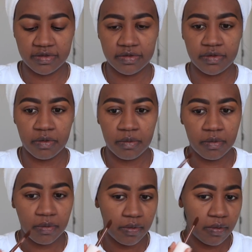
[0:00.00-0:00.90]

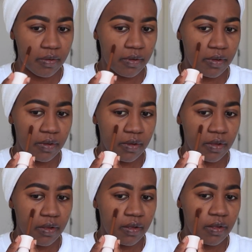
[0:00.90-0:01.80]

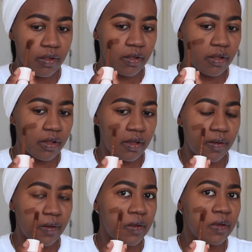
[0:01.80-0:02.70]

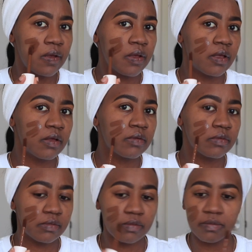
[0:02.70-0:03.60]

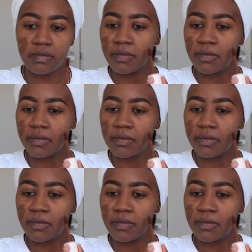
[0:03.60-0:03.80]
Nobody speaks.